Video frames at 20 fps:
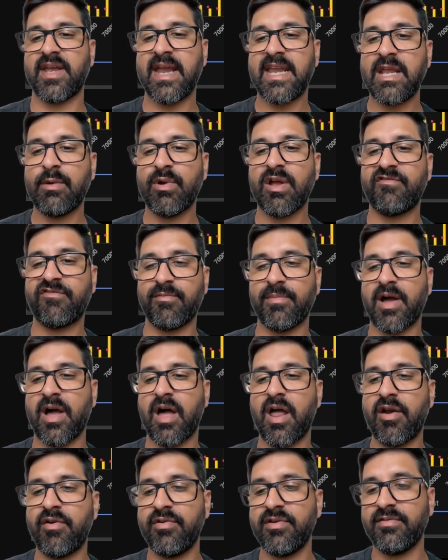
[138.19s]
anywhere from
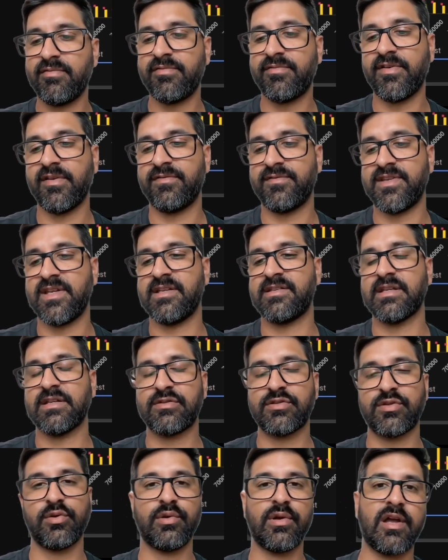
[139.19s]
150 to
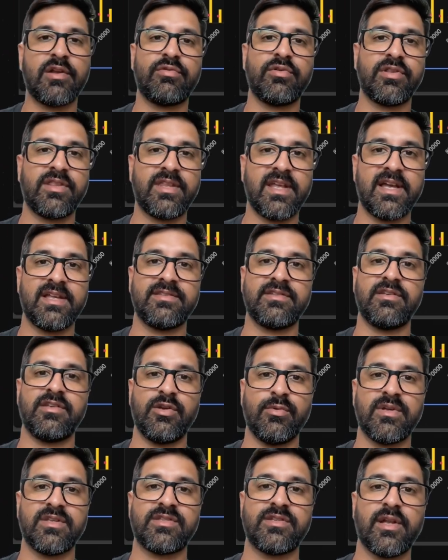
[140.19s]
200,000
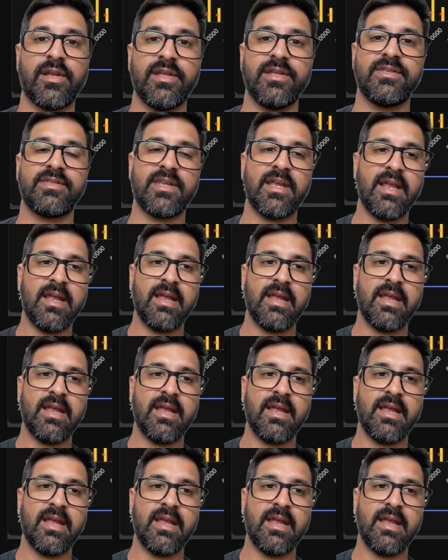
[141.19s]
US dollars.